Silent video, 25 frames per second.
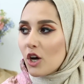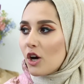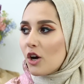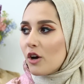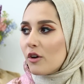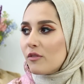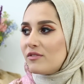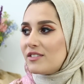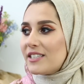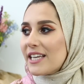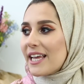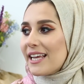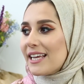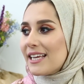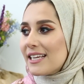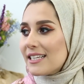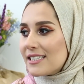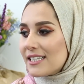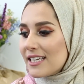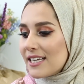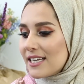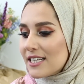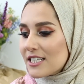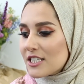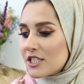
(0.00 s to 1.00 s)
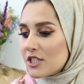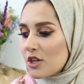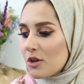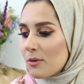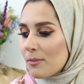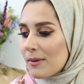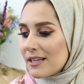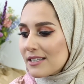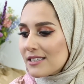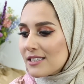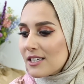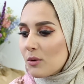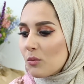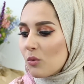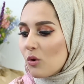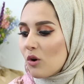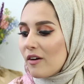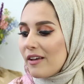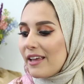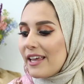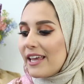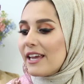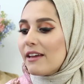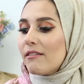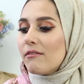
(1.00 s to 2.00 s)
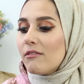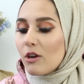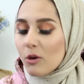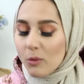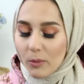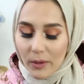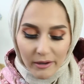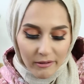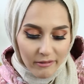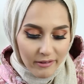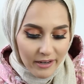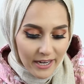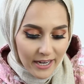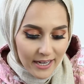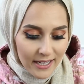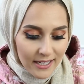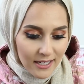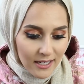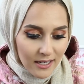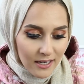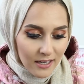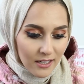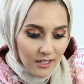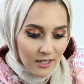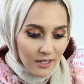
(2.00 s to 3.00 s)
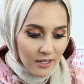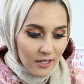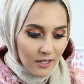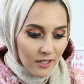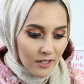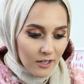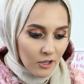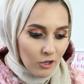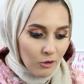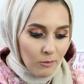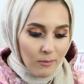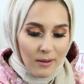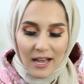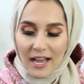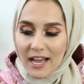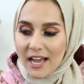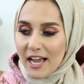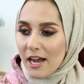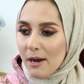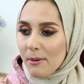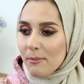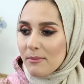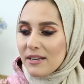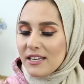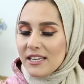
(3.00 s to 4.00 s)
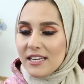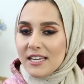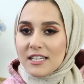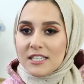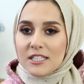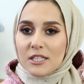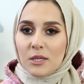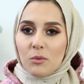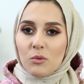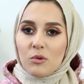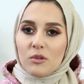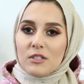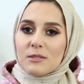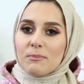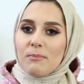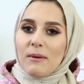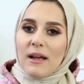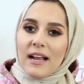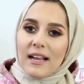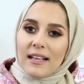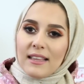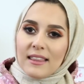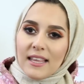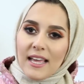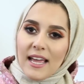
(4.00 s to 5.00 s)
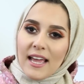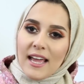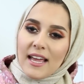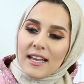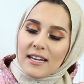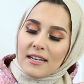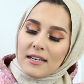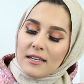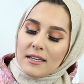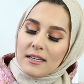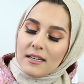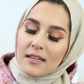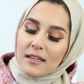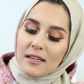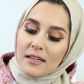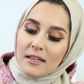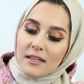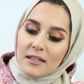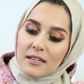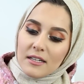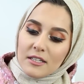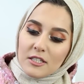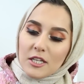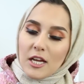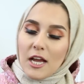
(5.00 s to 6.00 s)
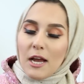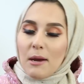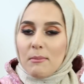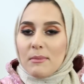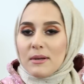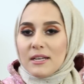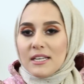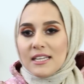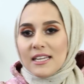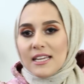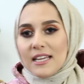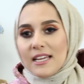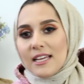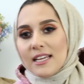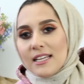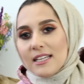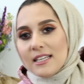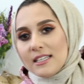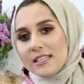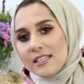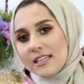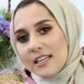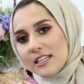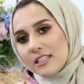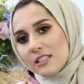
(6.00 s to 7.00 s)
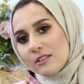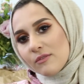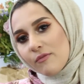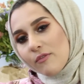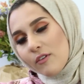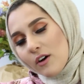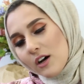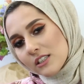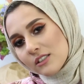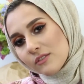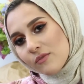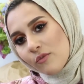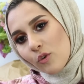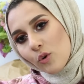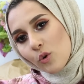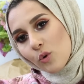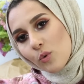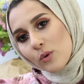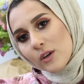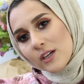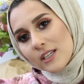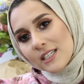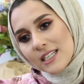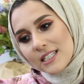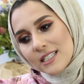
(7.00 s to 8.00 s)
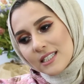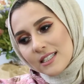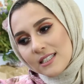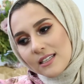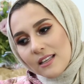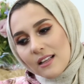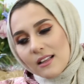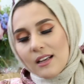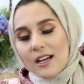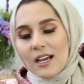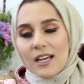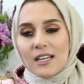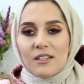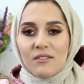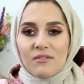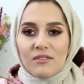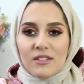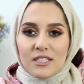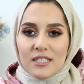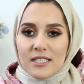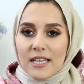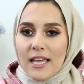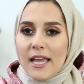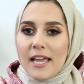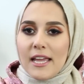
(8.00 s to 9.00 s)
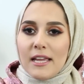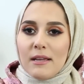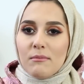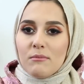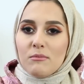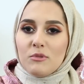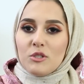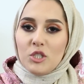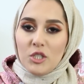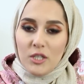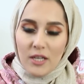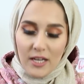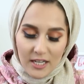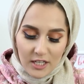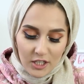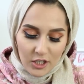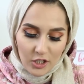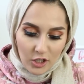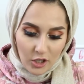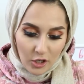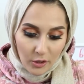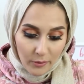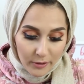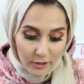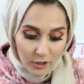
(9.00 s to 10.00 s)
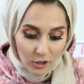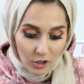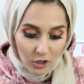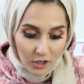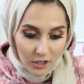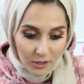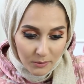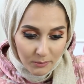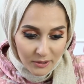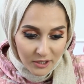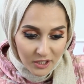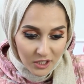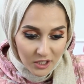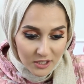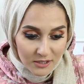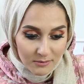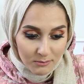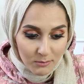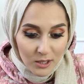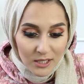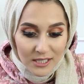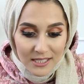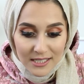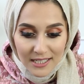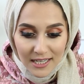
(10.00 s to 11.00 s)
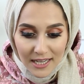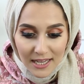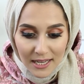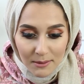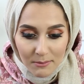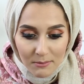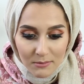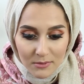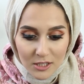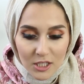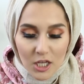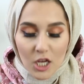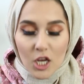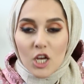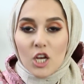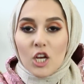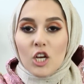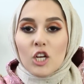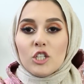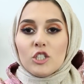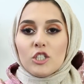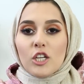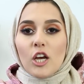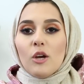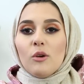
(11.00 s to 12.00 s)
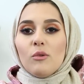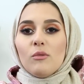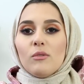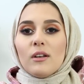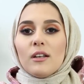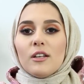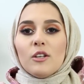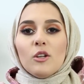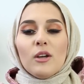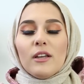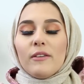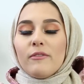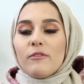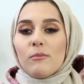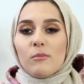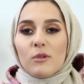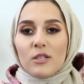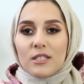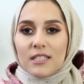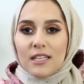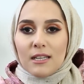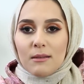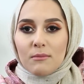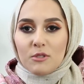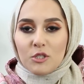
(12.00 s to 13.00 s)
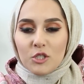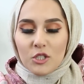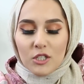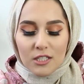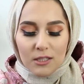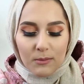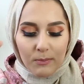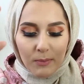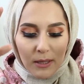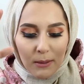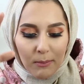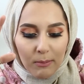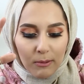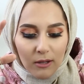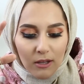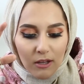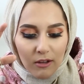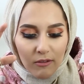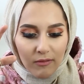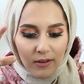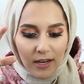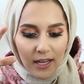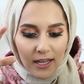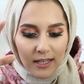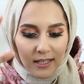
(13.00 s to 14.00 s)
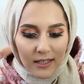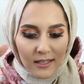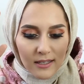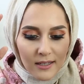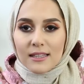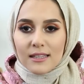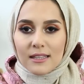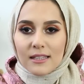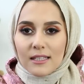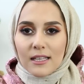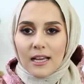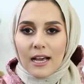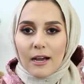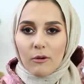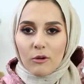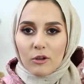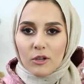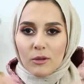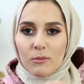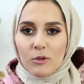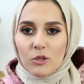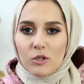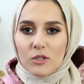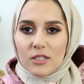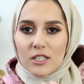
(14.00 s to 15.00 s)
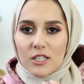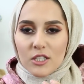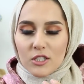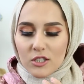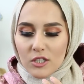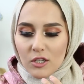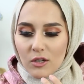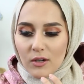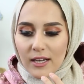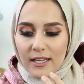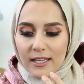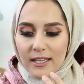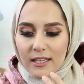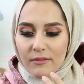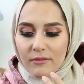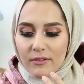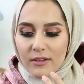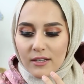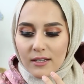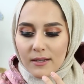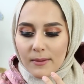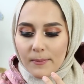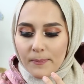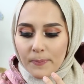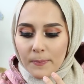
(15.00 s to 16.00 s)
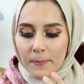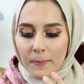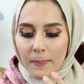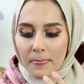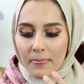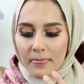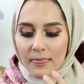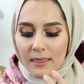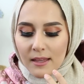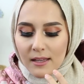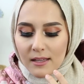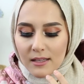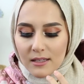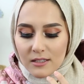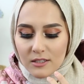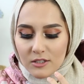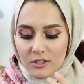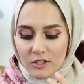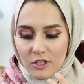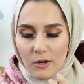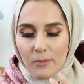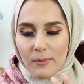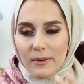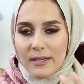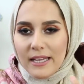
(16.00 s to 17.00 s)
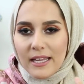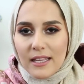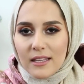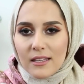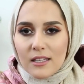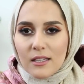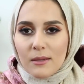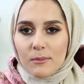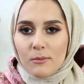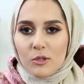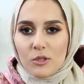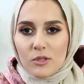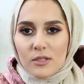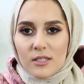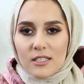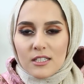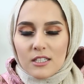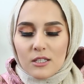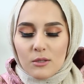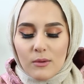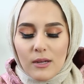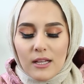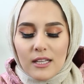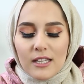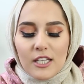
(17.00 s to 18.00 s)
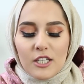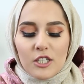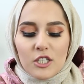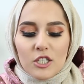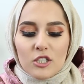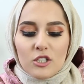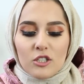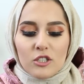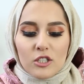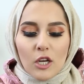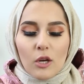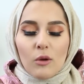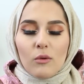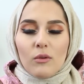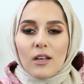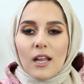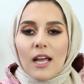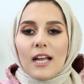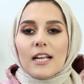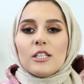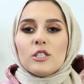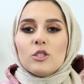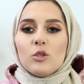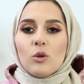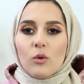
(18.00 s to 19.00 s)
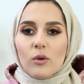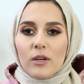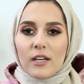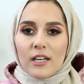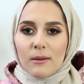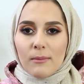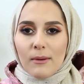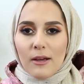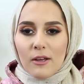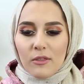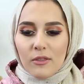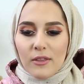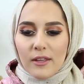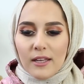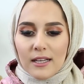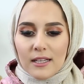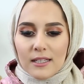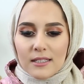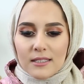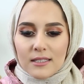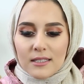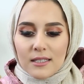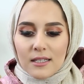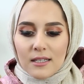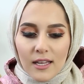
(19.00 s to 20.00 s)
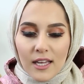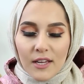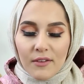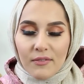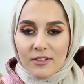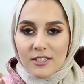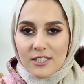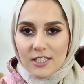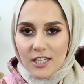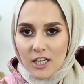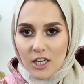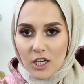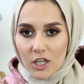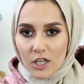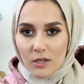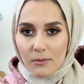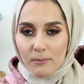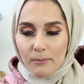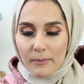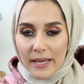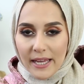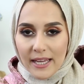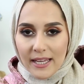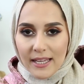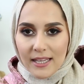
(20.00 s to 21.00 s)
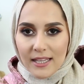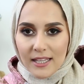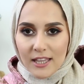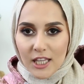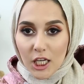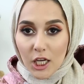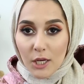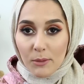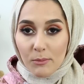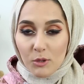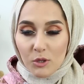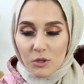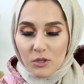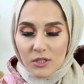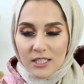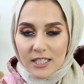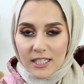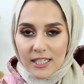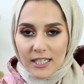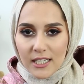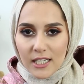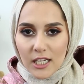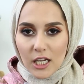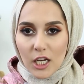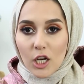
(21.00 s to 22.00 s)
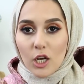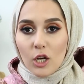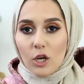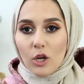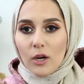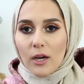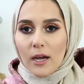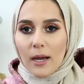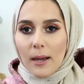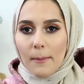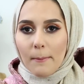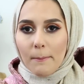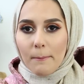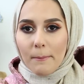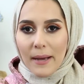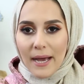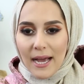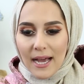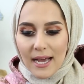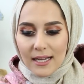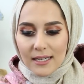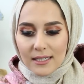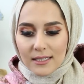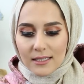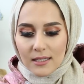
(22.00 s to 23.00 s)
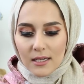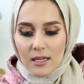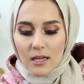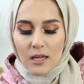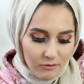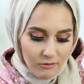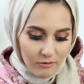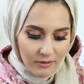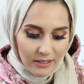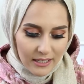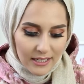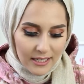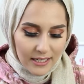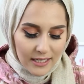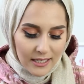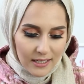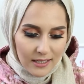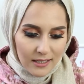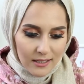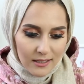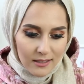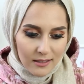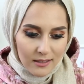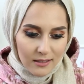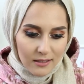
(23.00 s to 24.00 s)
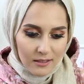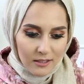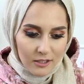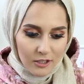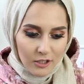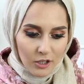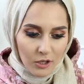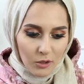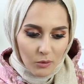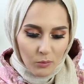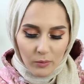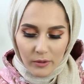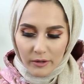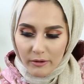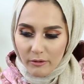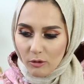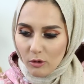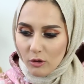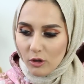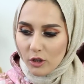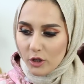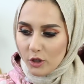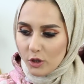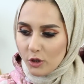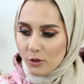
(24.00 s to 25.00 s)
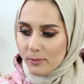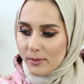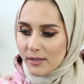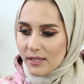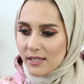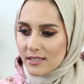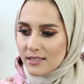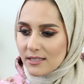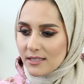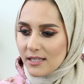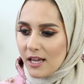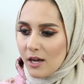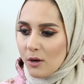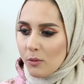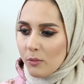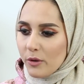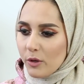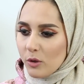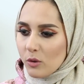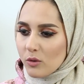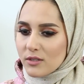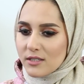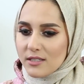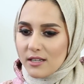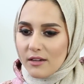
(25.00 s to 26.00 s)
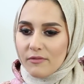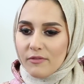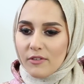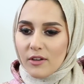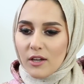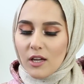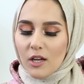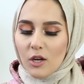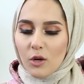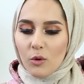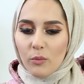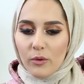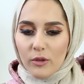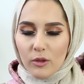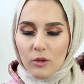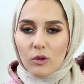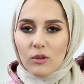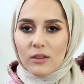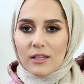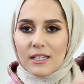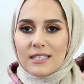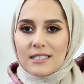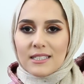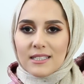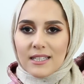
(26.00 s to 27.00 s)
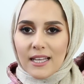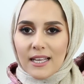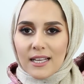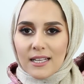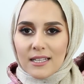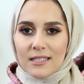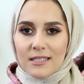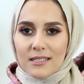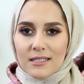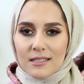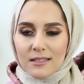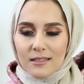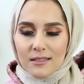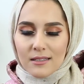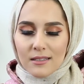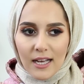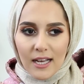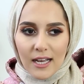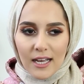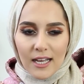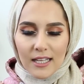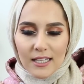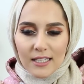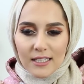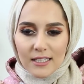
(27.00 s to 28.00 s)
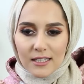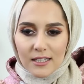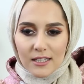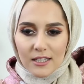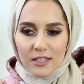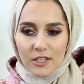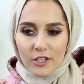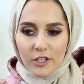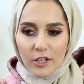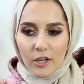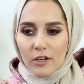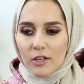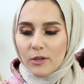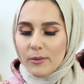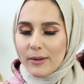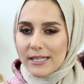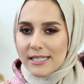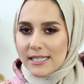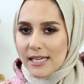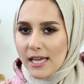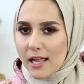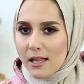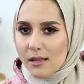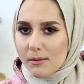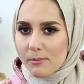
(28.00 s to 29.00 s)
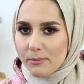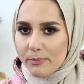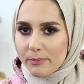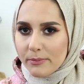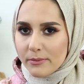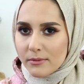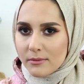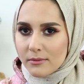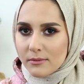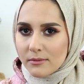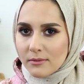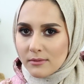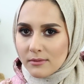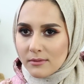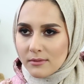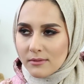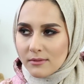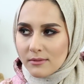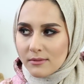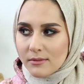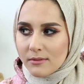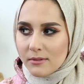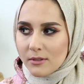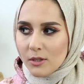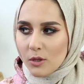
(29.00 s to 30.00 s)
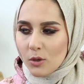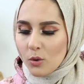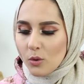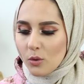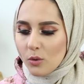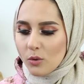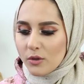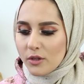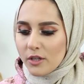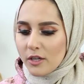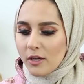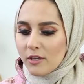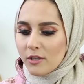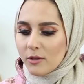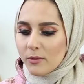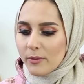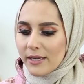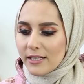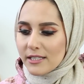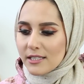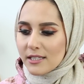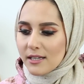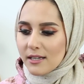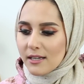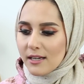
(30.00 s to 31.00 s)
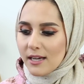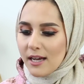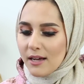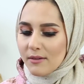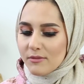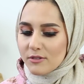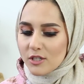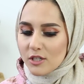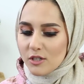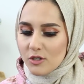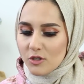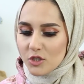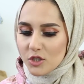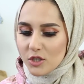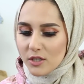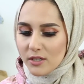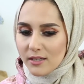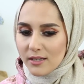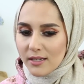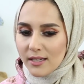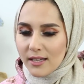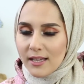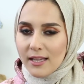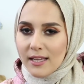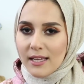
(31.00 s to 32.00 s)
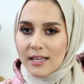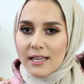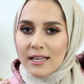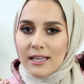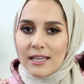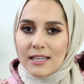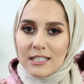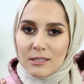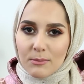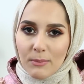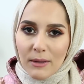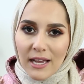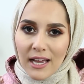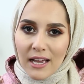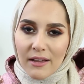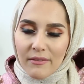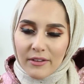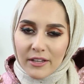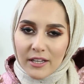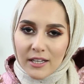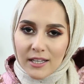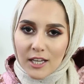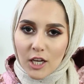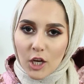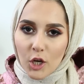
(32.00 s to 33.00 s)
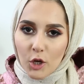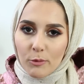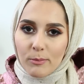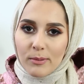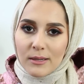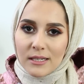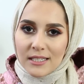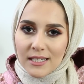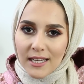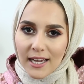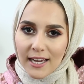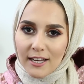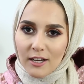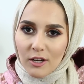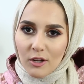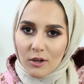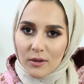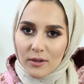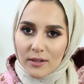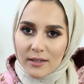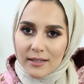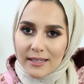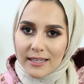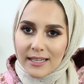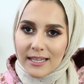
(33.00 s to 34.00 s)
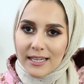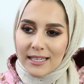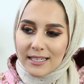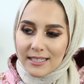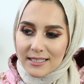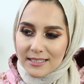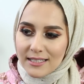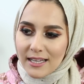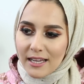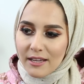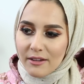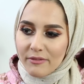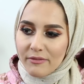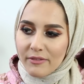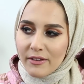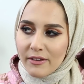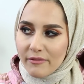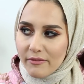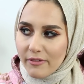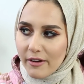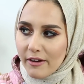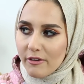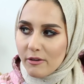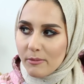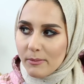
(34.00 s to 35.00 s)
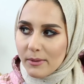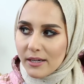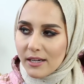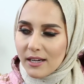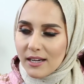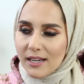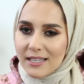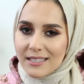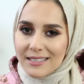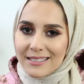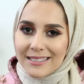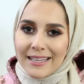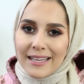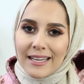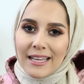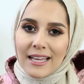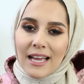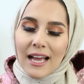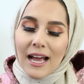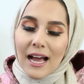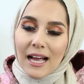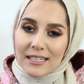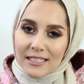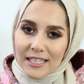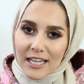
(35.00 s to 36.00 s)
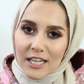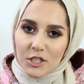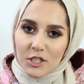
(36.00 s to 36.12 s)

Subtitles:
of day it is, no matter what era we're in, no matter how many years it was back then to how many years fast forward, it's still kind of the same shit going on, because Muslims not even Muslims, just people of like our community, so like even so many other communities as well, they just don't like talking about things if it's going to make the community look bad. Really, you know, we're all humans and we all suffer with all these things, and the only way to help, or the only way to have a solution, is by having open dialogue in a safe environment, guys, and